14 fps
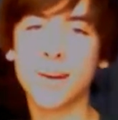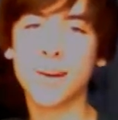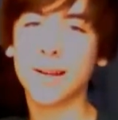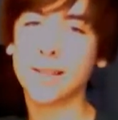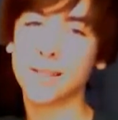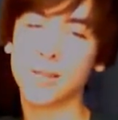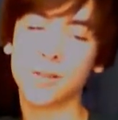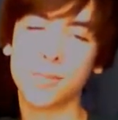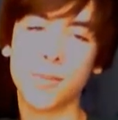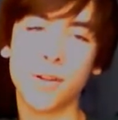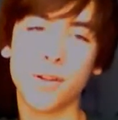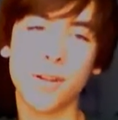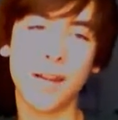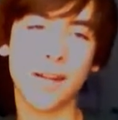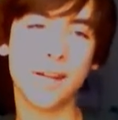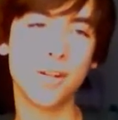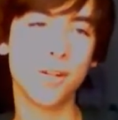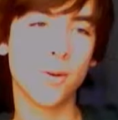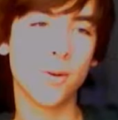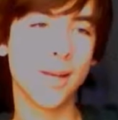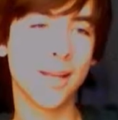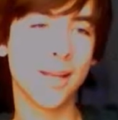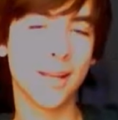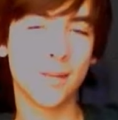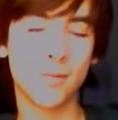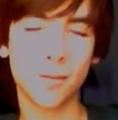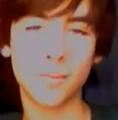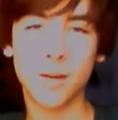podcast is so small that I can enjoy it, and they
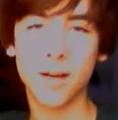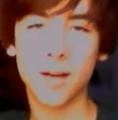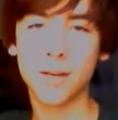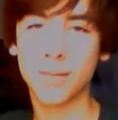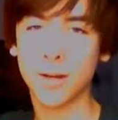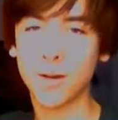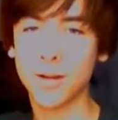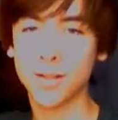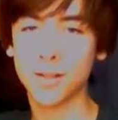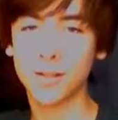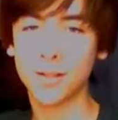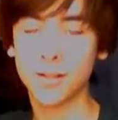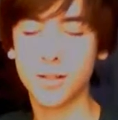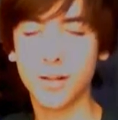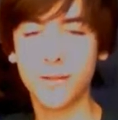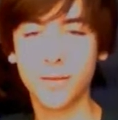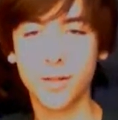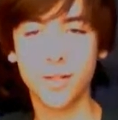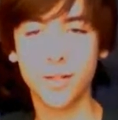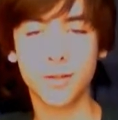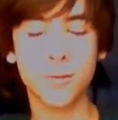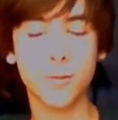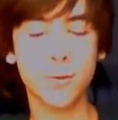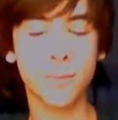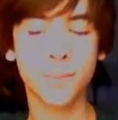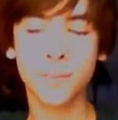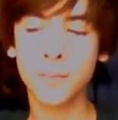can respond to my questions and stuff, which is cool.